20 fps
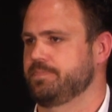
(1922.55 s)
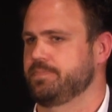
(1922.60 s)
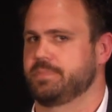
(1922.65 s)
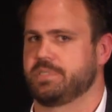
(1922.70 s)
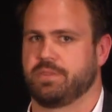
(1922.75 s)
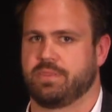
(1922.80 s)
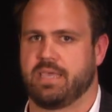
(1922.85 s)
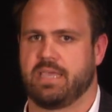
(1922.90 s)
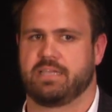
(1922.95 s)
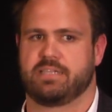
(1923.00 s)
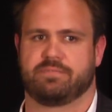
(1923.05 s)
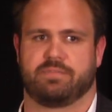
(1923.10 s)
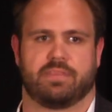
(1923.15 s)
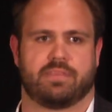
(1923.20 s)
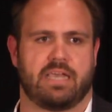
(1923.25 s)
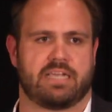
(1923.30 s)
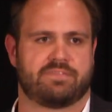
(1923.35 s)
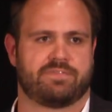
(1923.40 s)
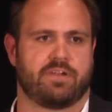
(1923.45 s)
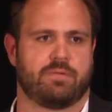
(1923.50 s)
So
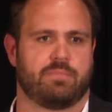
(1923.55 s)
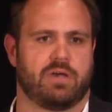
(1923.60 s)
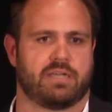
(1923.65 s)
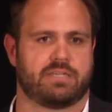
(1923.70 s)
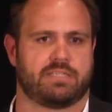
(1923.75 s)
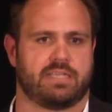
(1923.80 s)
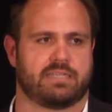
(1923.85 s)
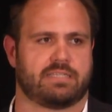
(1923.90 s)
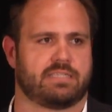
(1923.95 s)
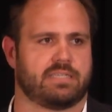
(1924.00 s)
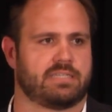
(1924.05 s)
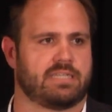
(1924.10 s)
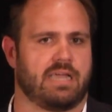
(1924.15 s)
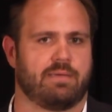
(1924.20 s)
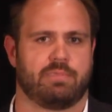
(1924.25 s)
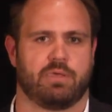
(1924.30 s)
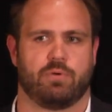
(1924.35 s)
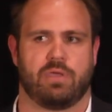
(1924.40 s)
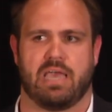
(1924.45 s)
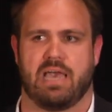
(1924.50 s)
thanks very much. That's the
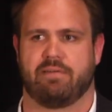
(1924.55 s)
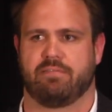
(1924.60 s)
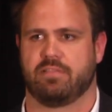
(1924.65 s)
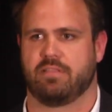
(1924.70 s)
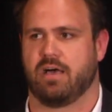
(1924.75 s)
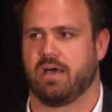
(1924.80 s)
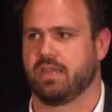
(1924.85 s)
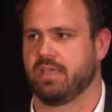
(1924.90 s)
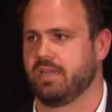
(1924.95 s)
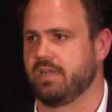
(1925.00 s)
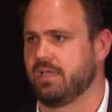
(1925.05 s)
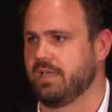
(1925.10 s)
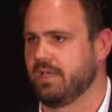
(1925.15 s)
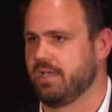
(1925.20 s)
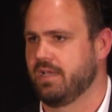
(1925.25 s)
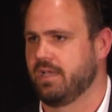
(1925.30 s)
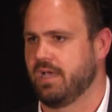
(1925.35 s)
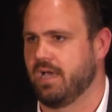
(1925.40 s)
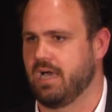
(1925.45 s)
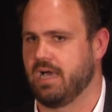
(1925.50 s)
time that we have allotted.
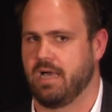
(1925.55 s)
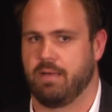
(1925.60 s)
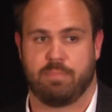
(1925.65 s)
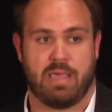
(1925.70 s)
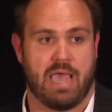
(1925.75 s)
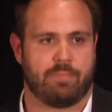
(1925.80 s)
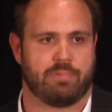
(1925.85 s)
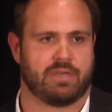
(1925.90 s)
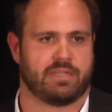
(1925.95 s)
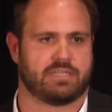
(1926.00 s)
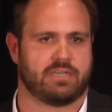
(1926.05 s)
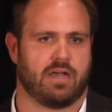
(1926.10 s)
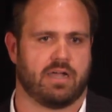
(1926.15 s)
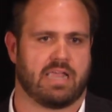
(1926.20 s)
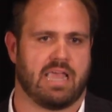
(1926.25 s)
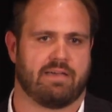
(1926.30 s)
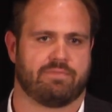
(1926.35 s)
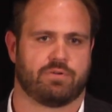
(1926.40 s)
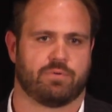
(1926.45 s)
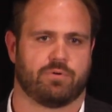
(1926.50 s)
I'm happy to
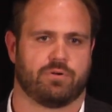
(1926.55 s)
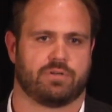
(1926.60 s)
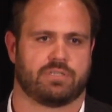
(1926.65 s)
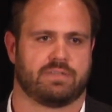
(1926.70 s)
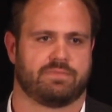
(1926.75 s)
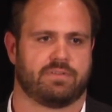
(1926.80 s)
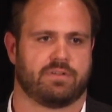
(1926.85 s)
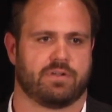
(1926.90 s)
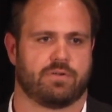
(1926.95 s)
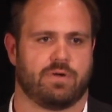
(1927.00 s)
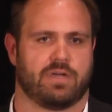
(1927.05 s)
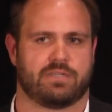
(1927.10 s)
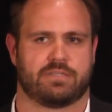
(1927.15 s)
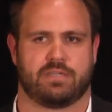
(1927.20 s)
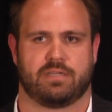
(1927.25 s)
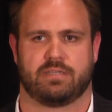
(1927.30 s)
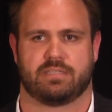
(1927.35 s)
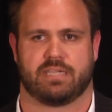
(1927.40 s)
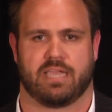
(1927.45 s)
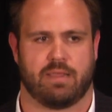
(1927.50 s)
talk afterwards if there are
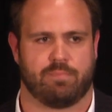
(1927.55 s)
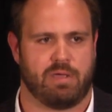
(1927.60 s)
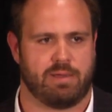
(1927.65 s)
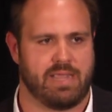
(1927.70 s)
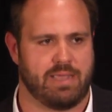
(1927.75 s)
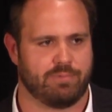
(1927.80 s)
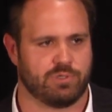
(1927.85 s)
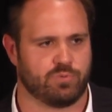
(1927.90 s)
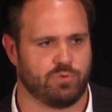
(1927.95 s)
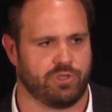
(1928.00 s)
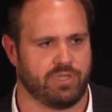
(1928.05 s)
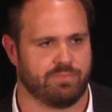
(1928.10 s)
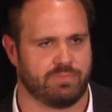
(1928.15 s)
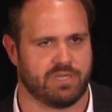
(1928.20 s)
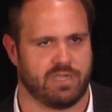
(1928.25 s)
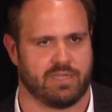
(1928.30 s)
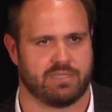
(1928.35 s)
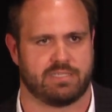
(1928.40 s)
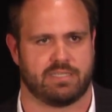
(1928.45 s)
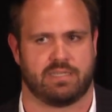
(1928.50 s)
questions. Again, my name is William
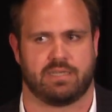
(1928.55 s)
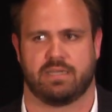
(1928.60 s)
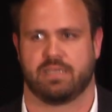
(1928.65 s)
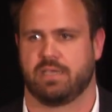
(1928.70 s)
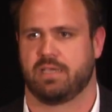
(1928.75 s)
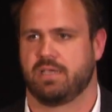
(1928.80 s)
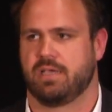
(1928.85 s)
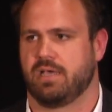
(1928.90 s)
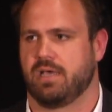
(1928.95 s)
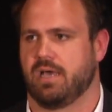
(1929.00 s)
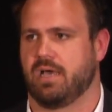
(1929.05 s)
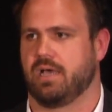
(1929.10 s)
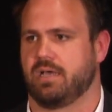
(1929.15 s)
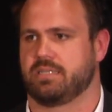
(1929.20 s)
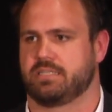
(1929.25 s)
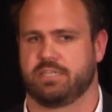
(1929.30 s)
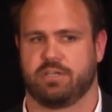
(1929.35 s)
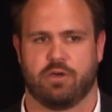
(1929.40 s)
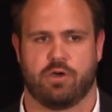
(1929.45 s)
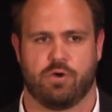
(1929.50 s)
Johnson,
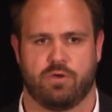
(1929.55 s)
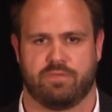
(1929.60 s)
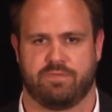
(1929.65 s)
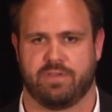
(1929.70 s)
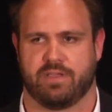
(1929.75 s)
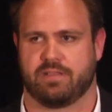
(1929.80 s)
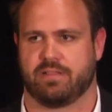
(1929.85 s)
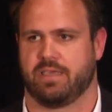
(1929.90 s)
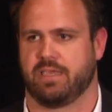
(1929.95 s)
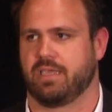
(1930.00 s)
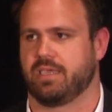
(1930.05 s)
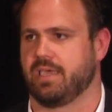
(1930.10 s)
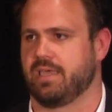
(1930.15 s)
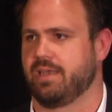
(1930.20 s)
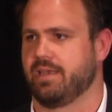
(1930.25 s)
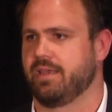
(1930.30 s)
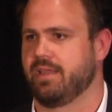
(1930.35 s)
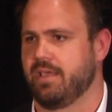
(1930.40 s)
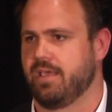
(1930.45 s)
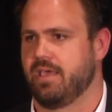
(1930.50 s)
COO at VigLink,
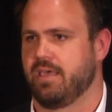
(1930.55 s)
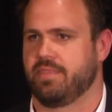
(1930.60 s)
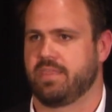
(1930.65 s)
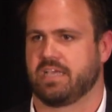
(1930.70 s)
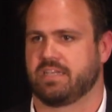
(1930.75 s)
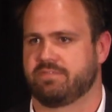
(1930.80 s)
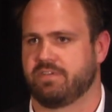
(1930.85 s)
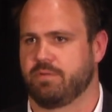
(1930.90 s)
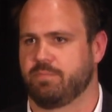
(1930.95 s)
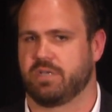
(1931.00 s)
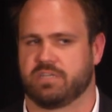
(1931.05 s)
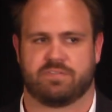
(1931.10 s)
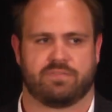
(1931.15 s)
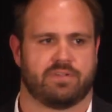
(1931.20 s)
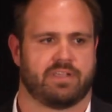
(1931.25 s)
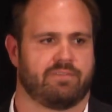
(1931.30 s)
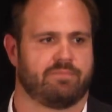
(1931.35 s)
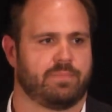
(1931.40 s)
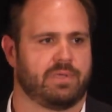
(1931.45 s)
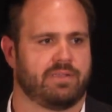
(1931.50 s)
and thanks very much
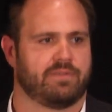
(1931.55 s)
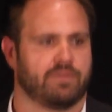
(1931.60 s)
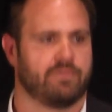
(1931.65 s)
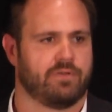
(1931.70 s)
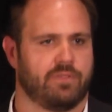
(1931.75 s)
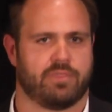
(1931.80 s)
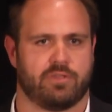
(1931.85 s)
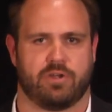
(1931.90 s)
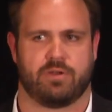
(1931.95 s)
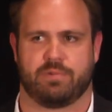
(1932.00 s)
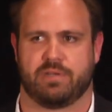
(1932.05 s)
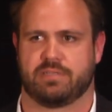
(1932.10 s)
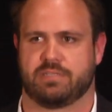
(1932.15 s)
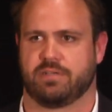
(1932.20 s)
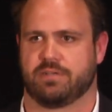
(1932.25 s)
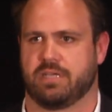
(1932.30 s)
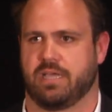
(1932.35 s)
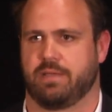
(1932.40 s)
for giving me 30 minutes of your